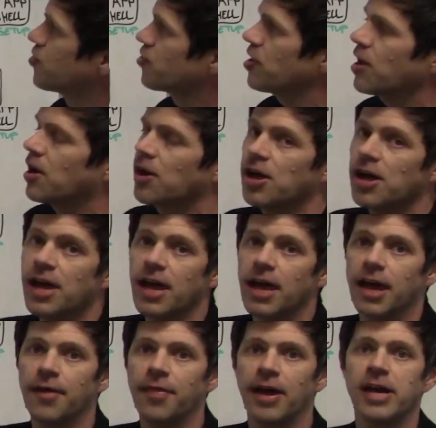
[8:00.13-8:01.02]
shell.
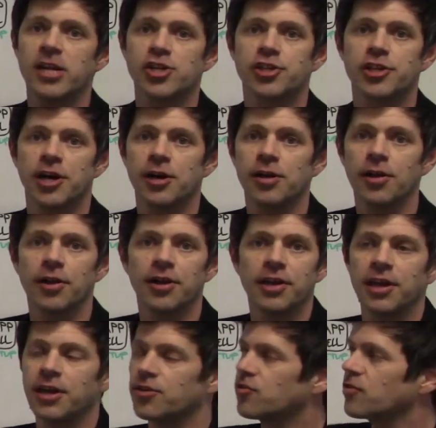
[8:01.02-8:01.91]
And that shell,
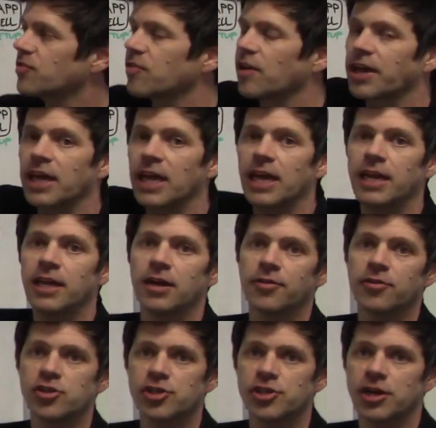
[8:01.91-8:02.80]
again, just like any
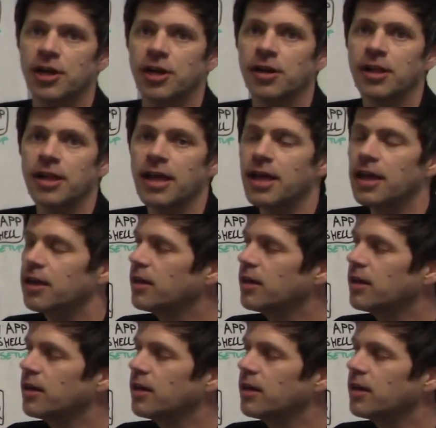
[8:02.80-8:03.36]
other shell,